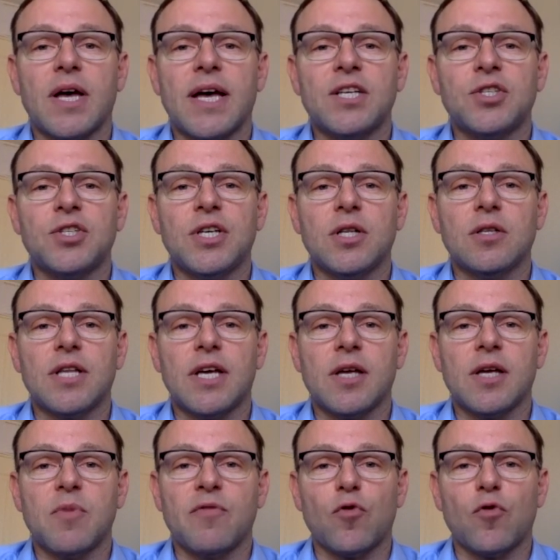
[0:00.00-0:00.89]

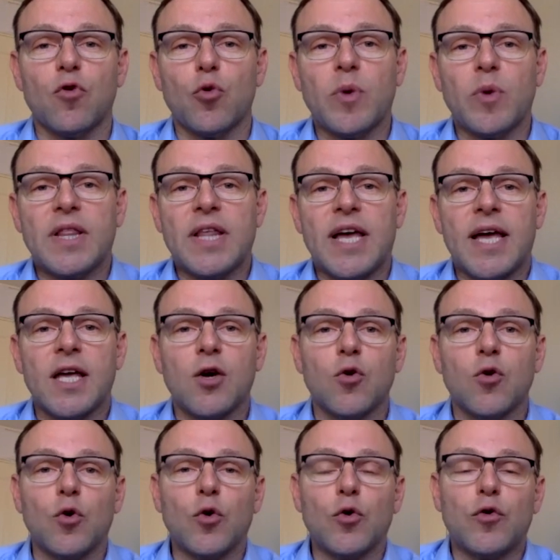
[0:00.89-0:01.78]
shielding before we then
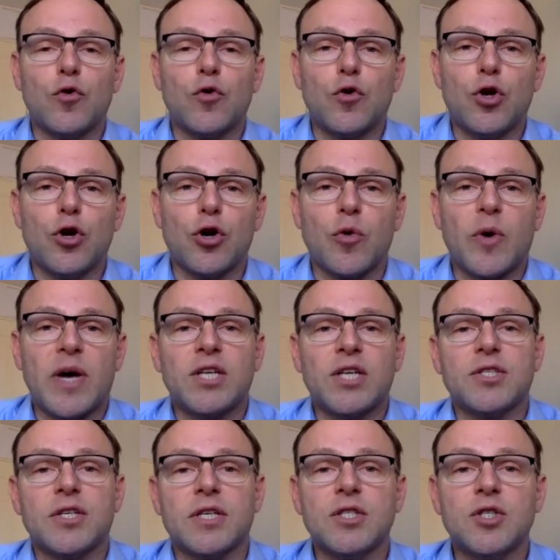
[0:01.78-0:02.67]
go to your
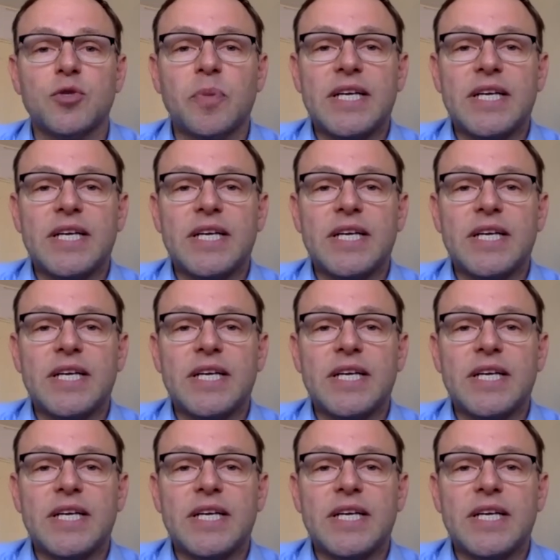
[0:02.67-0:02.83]
questions.